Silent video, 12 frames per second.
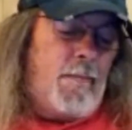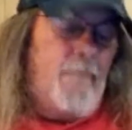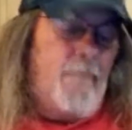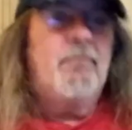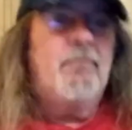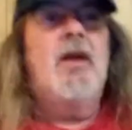
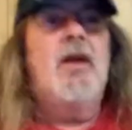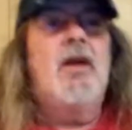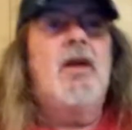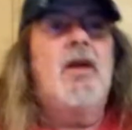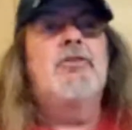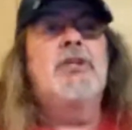Y'all ever
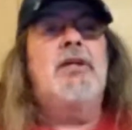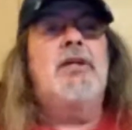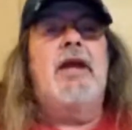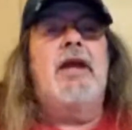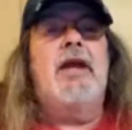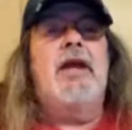seen anybody
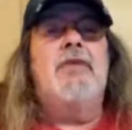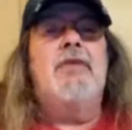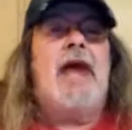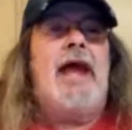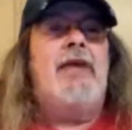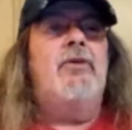that was
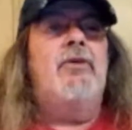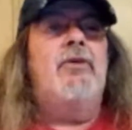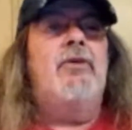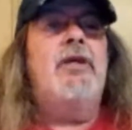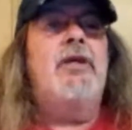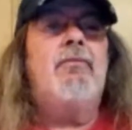hangry?
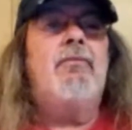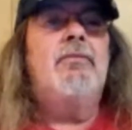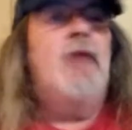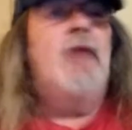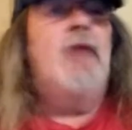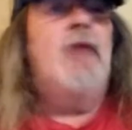
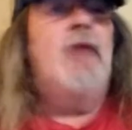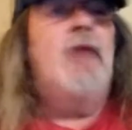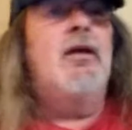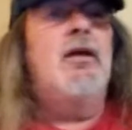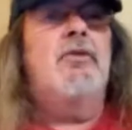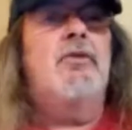Not
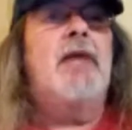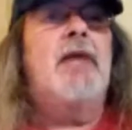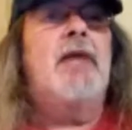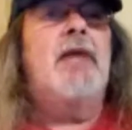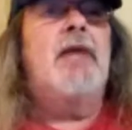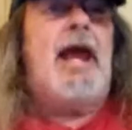hungry, but
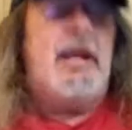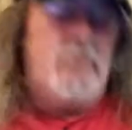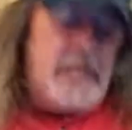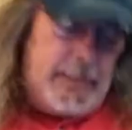hangry?